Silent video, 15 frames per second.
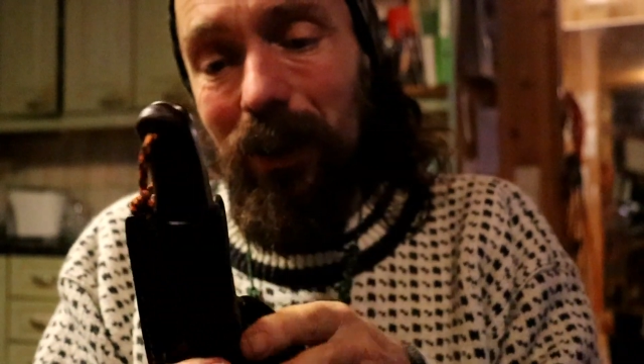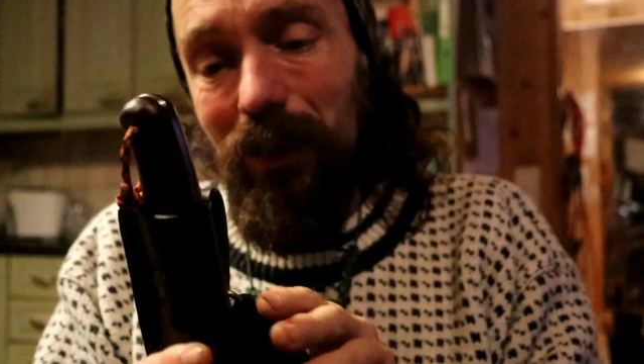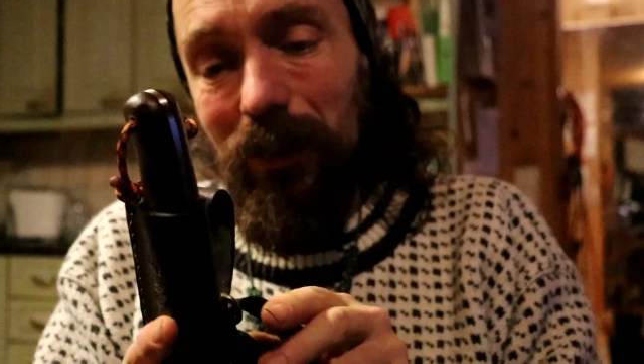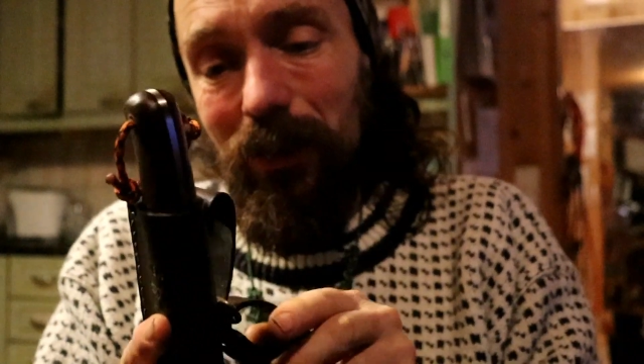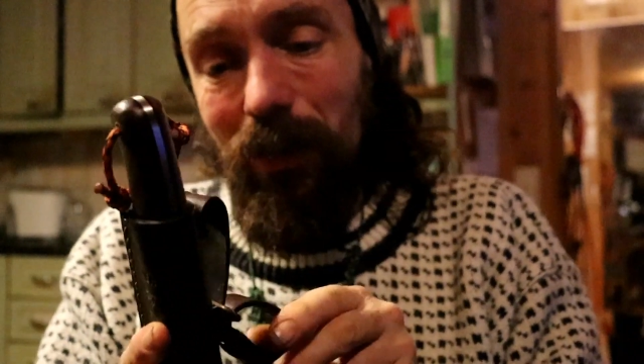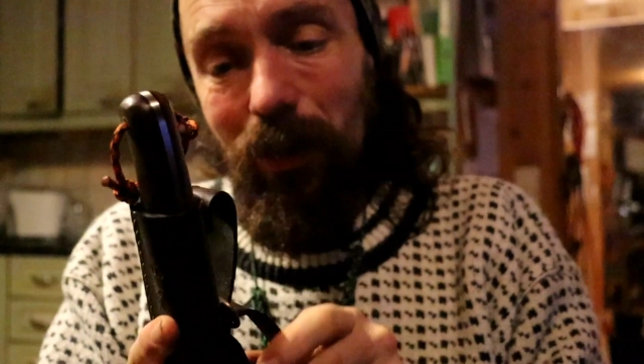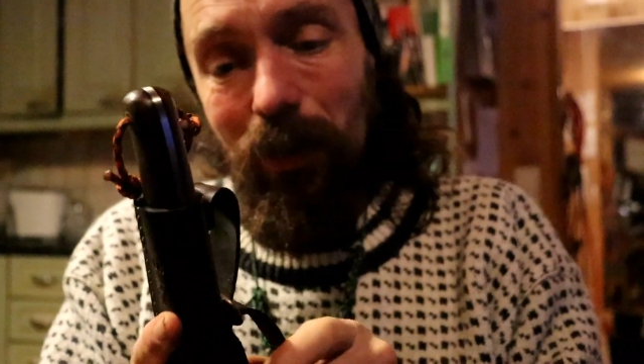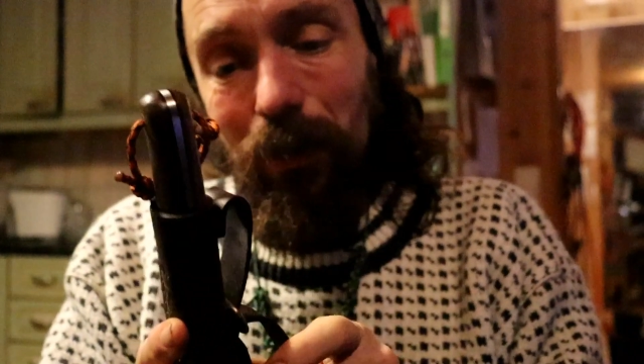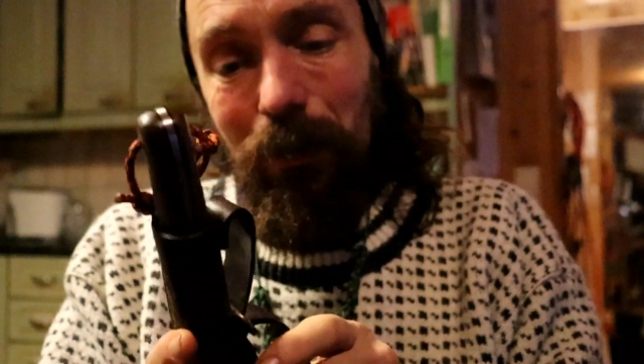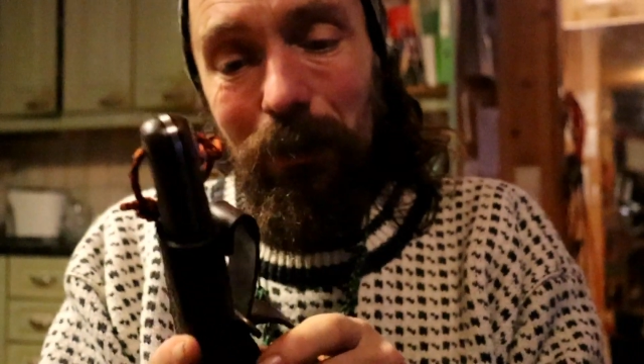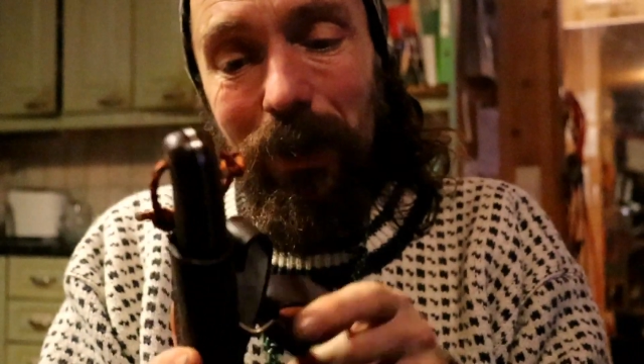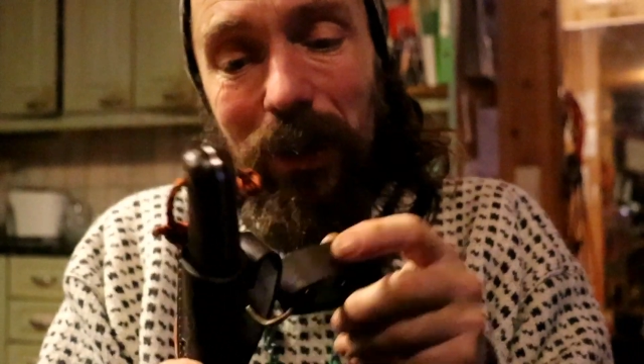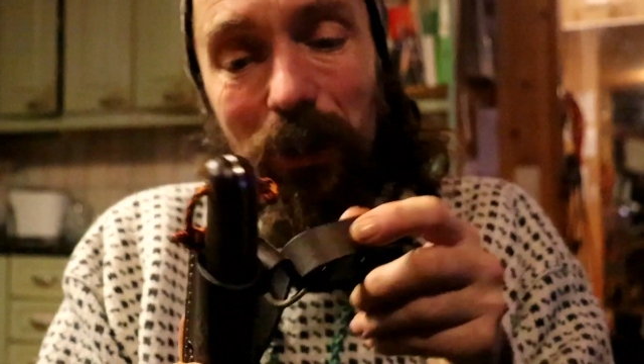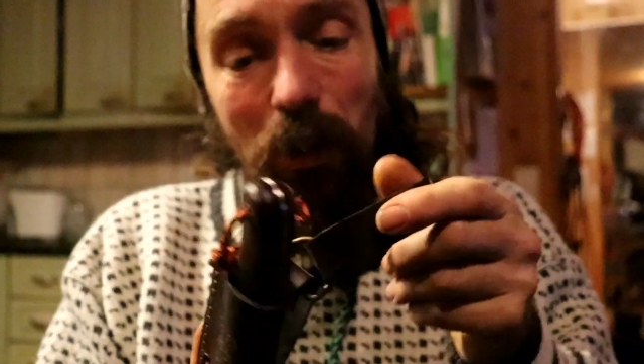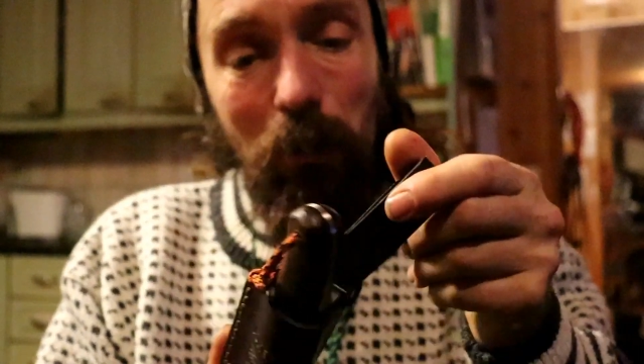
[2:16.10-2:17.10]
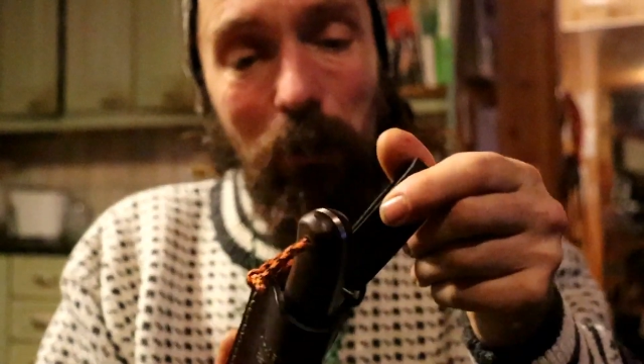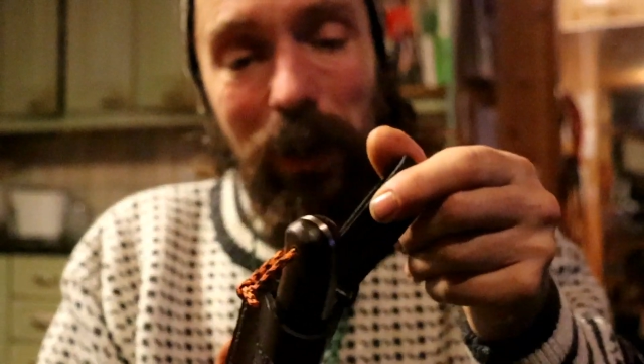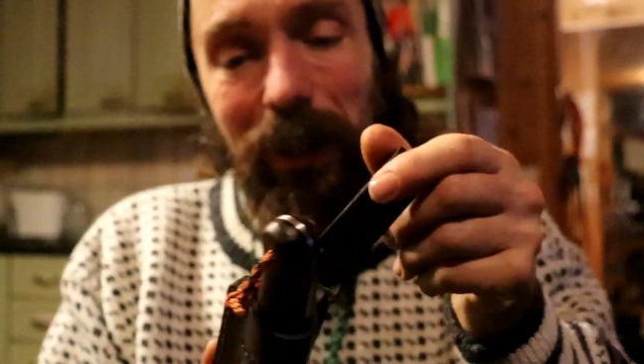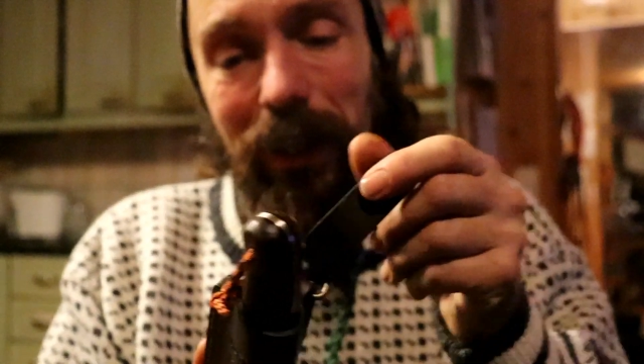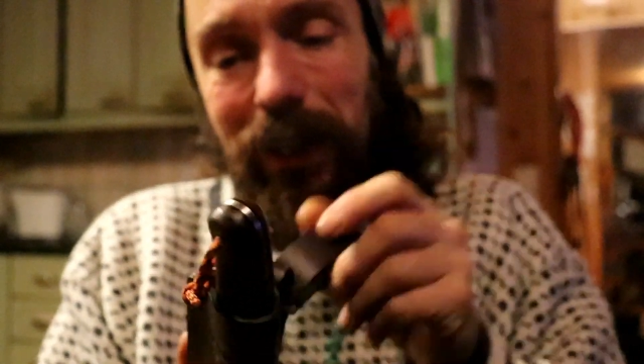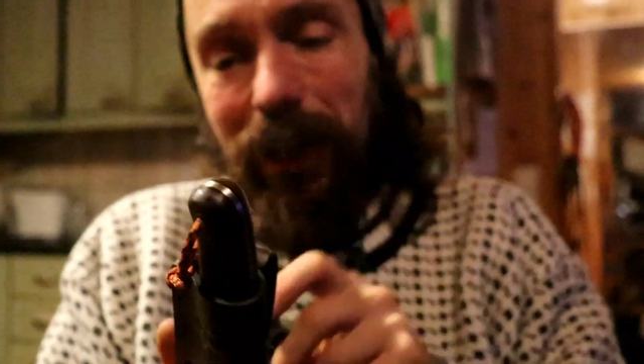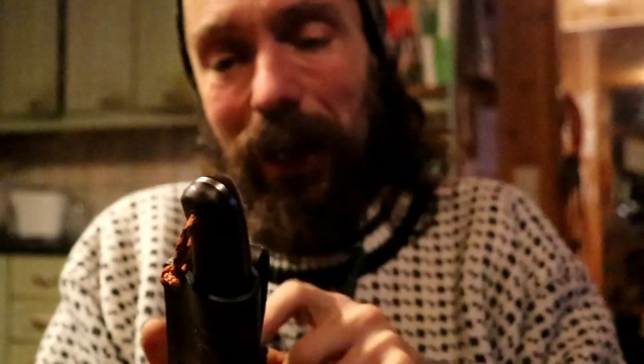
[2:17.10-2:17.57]
So I don't
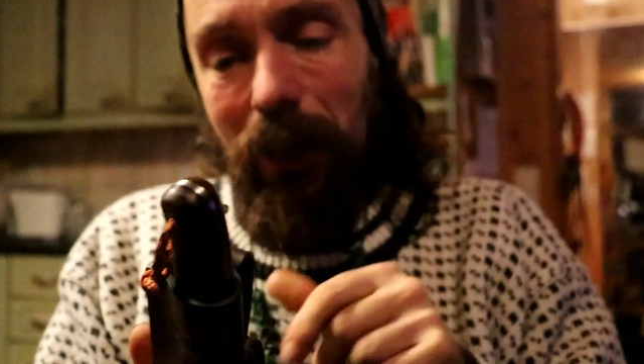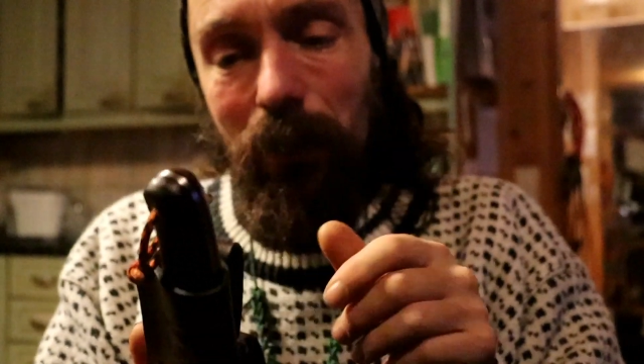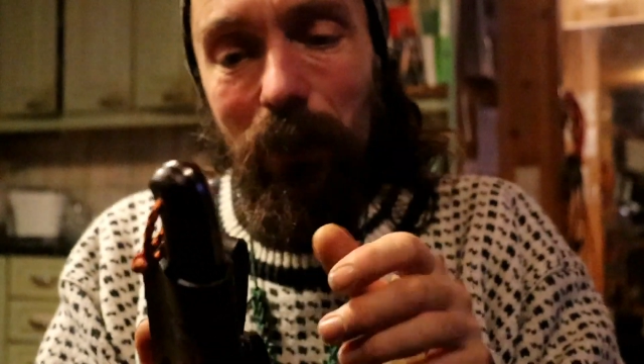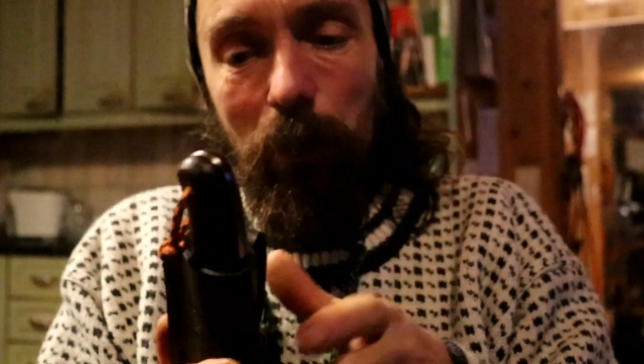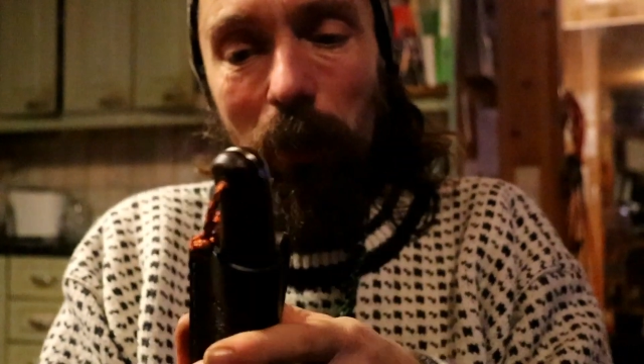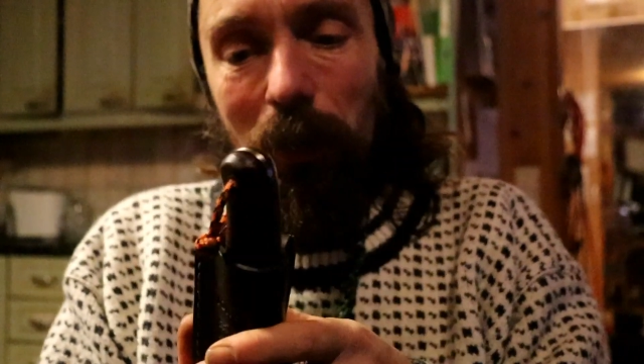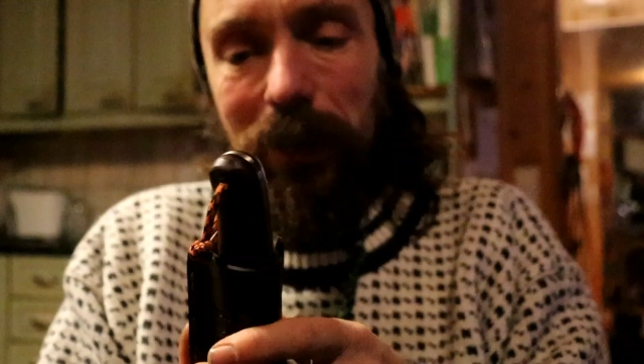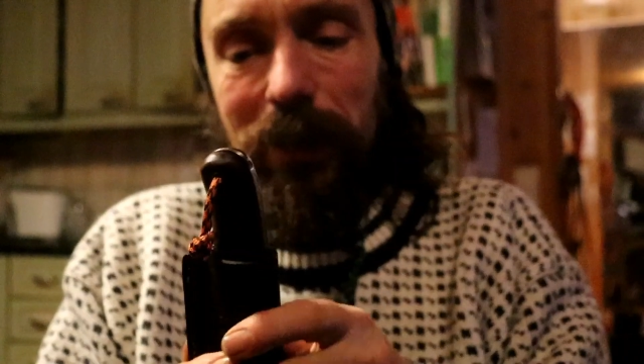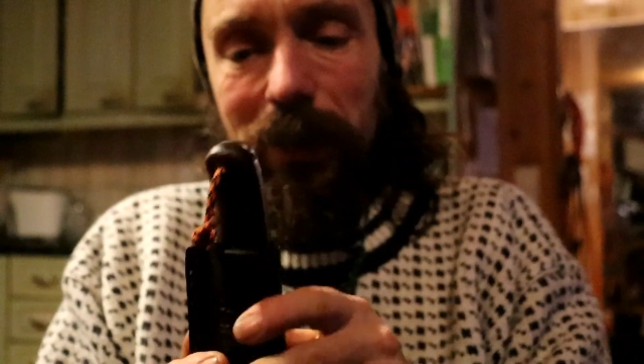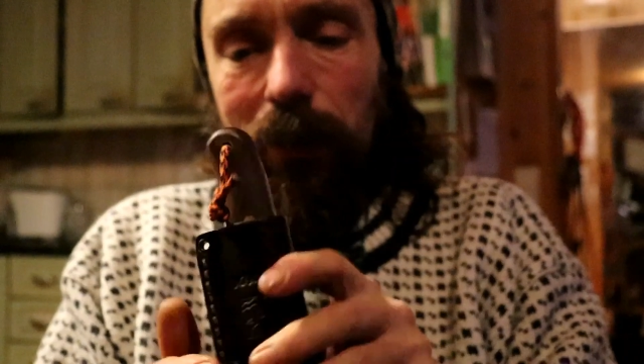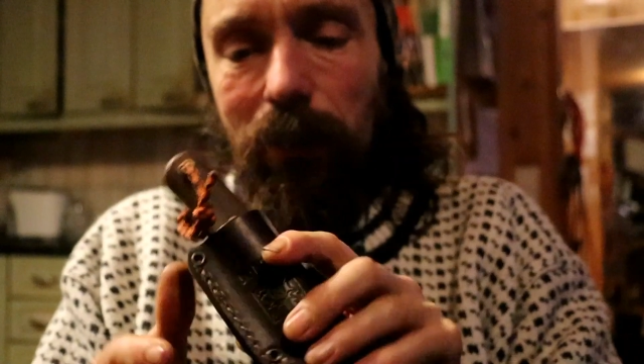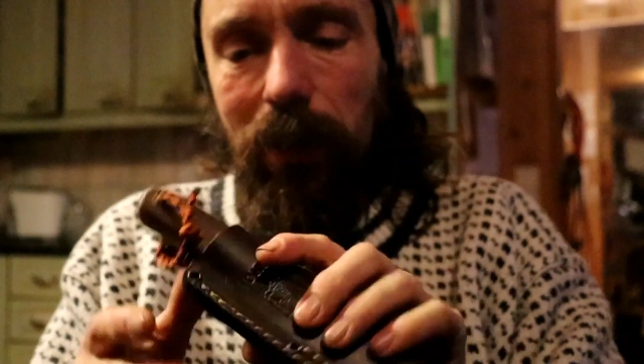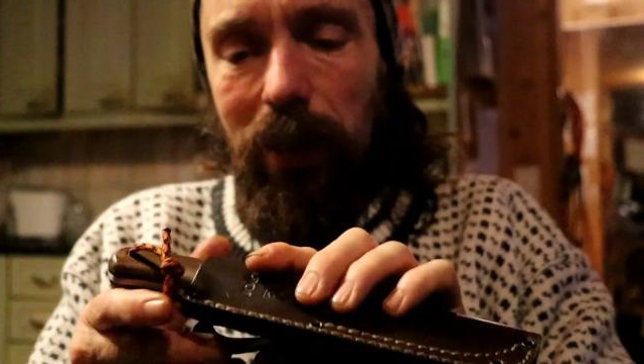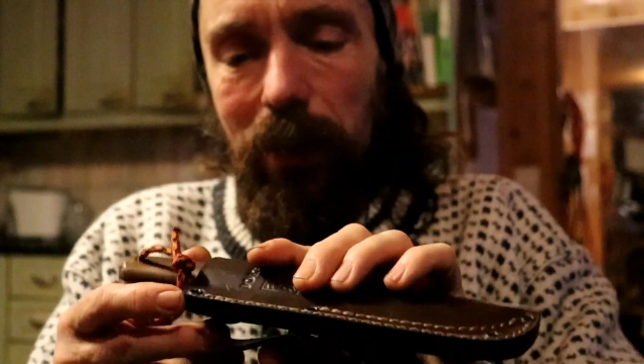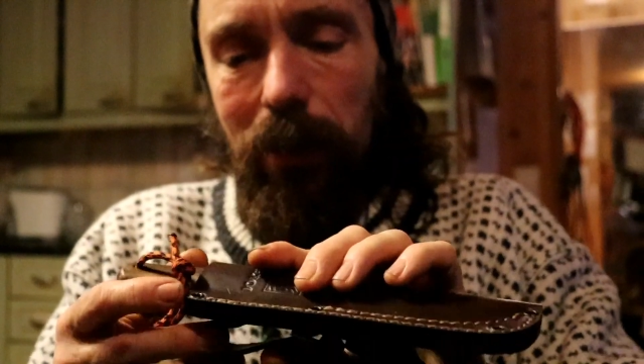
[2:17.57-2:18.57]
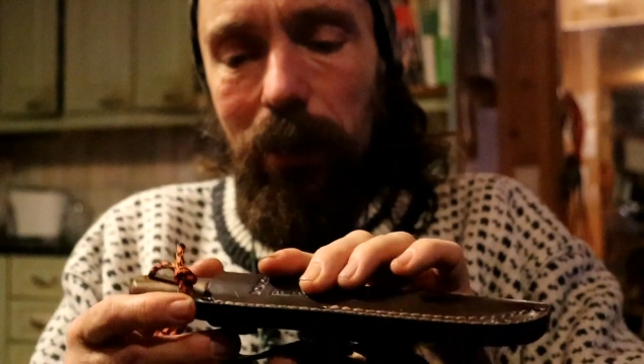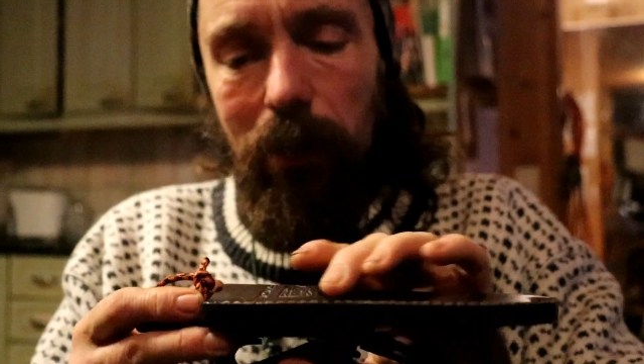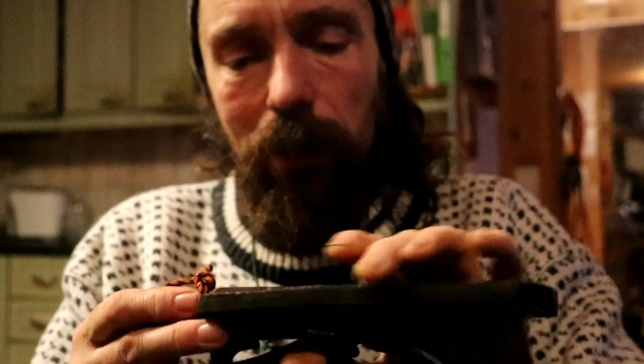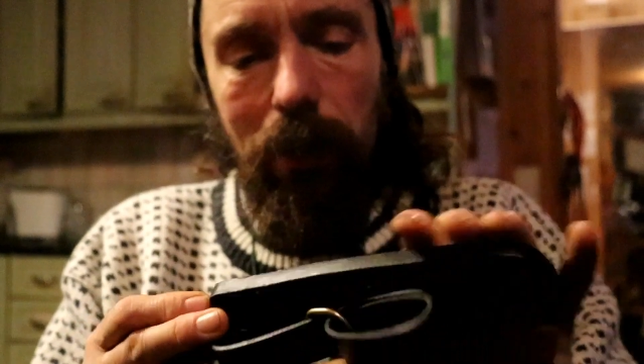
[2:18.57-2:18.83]
really get the point of that.